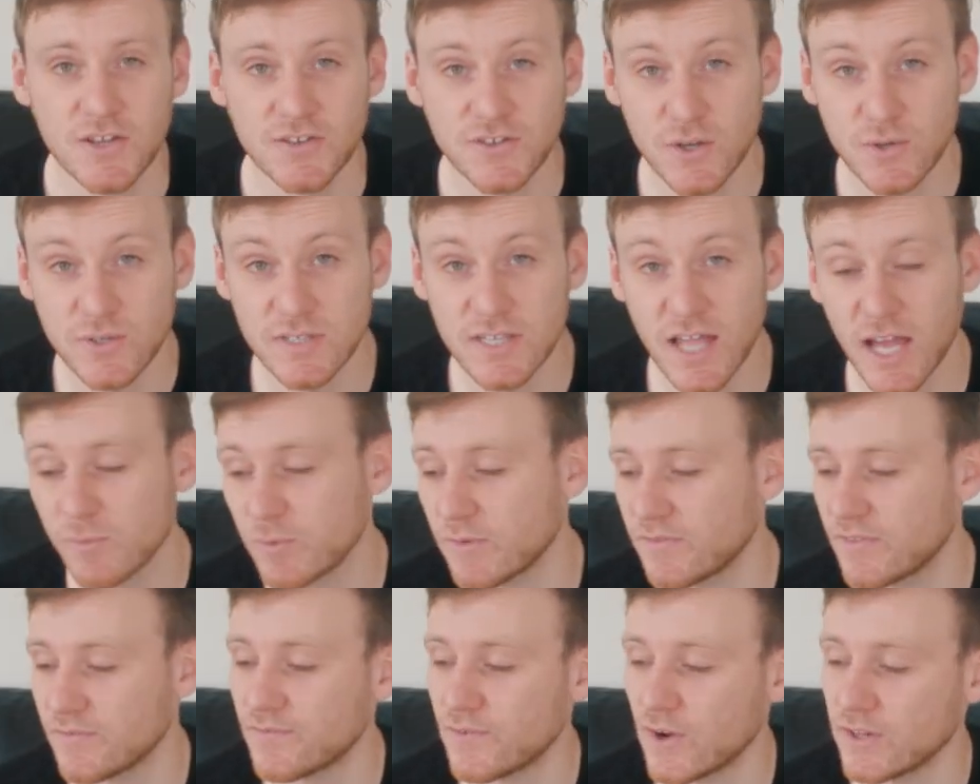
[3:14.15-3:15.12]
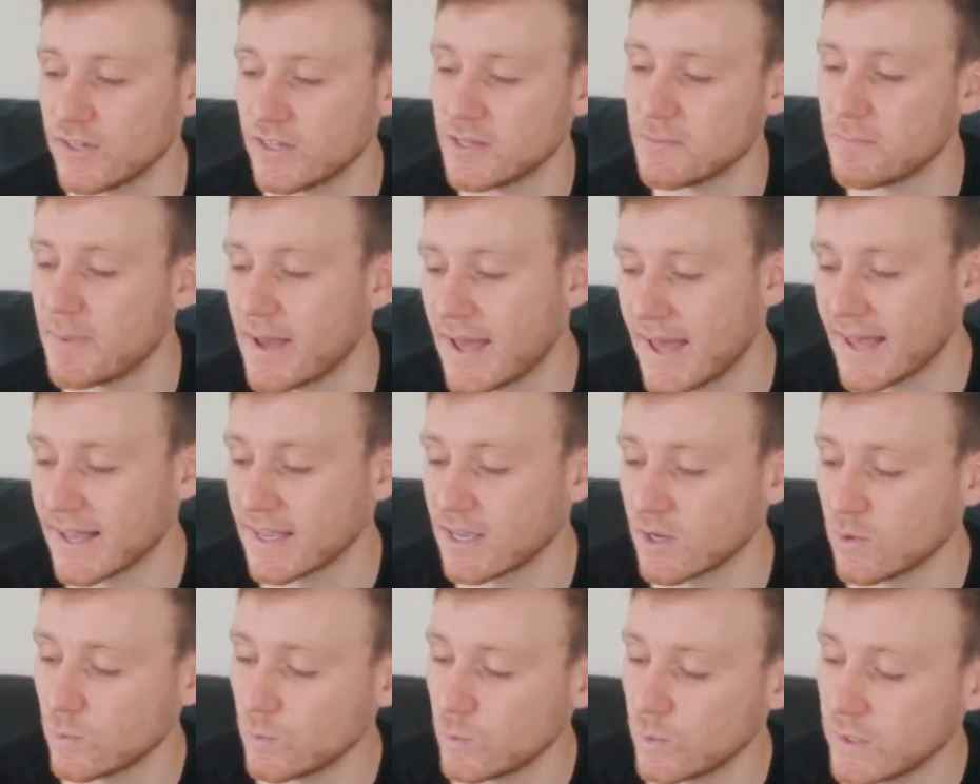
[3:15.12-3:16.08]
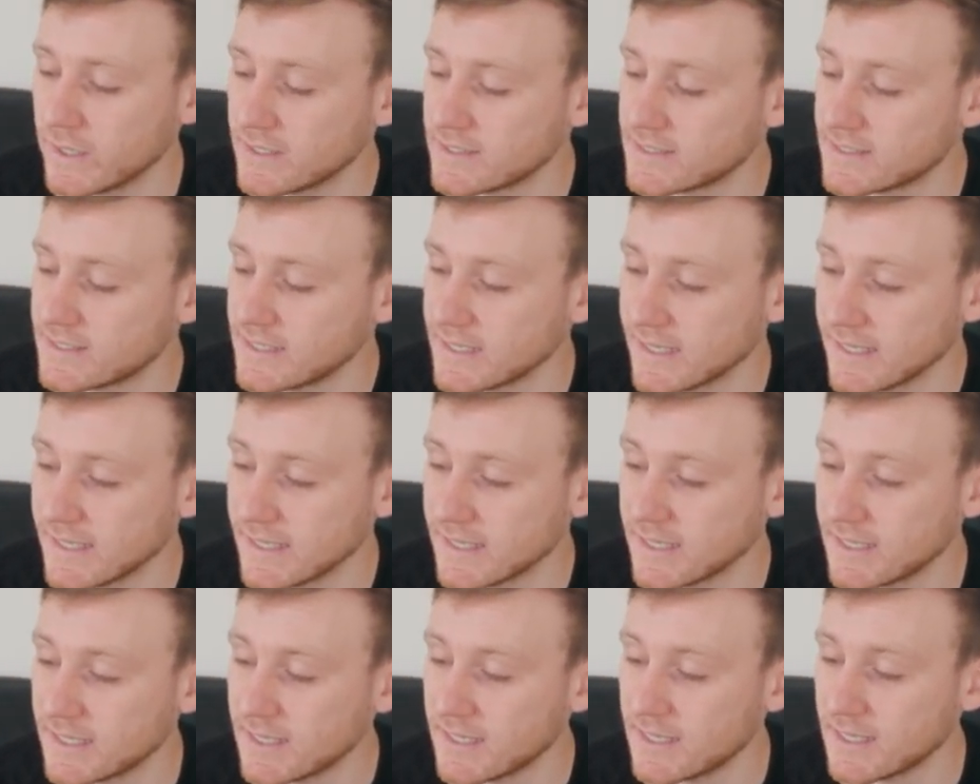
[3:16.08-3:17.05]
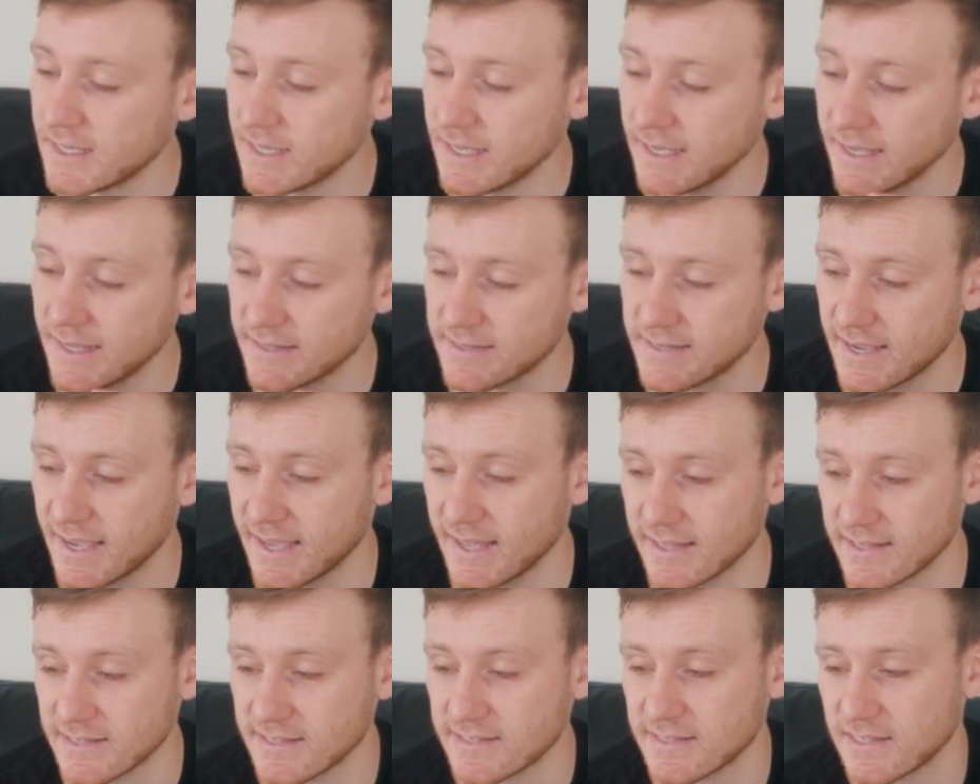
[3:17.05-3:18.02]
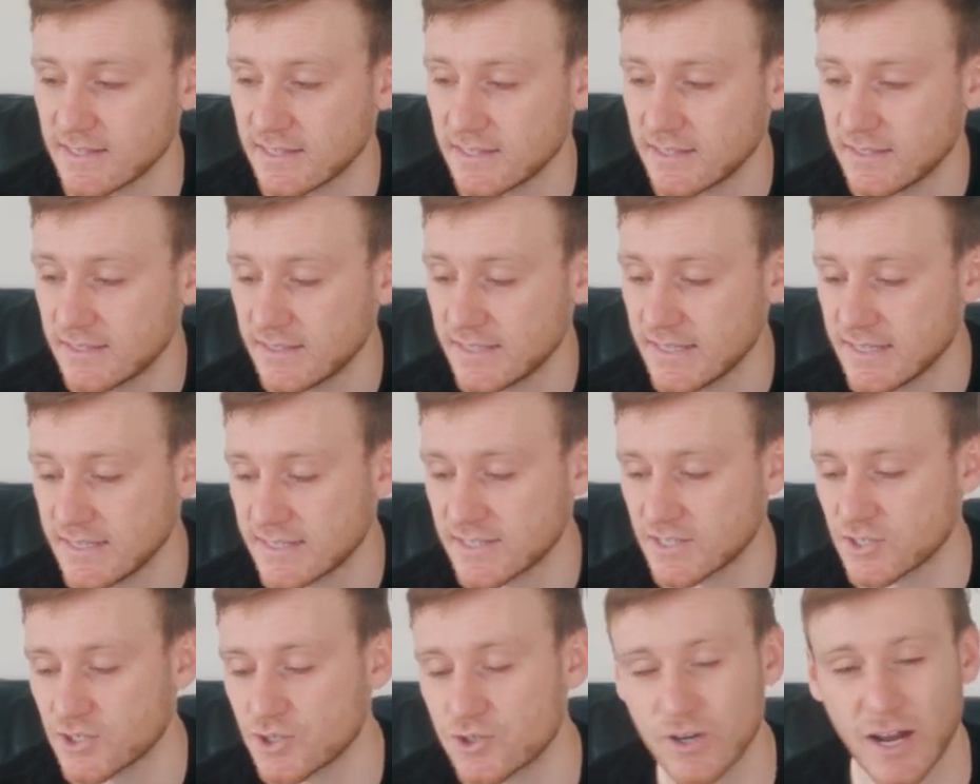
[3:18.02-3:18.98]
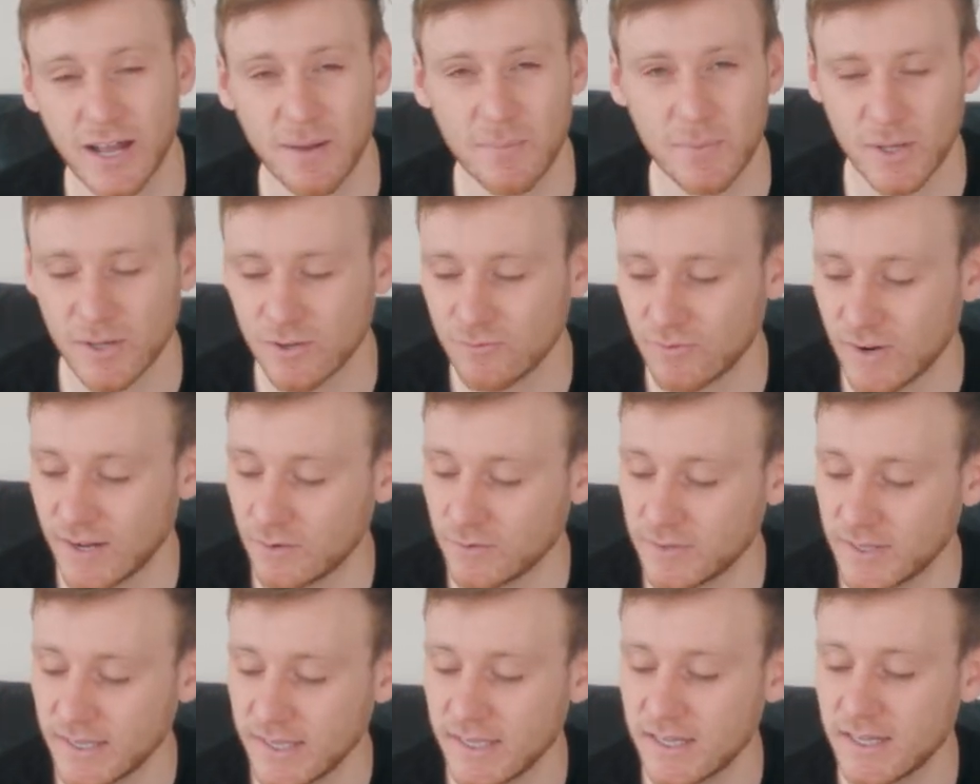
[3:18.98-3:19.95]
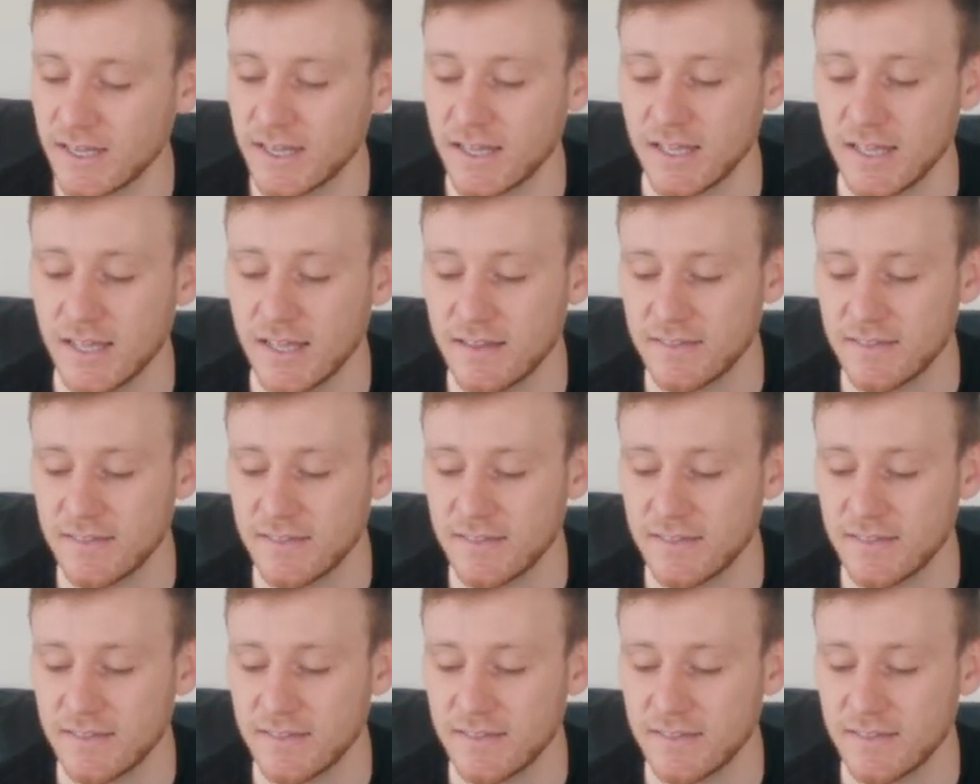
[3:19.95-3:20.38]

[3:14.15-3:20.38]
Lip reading: So starting with the front of the bag, we can see it has this strap around here.